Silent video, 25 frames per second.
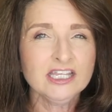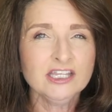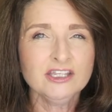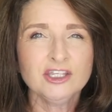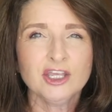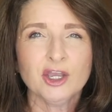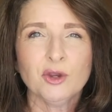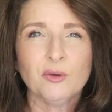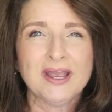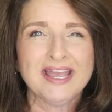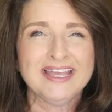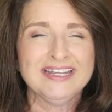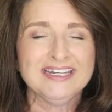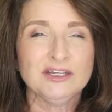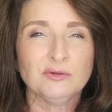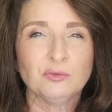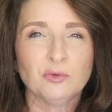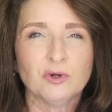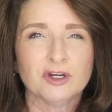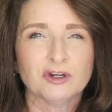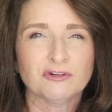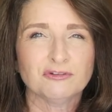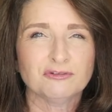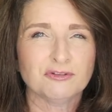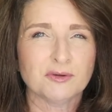can go
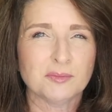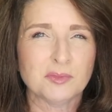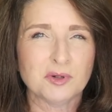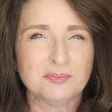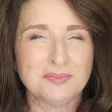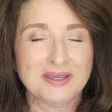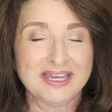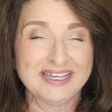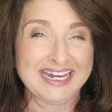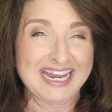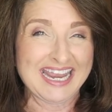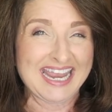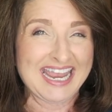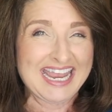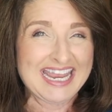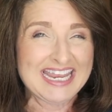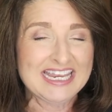anywhere from about an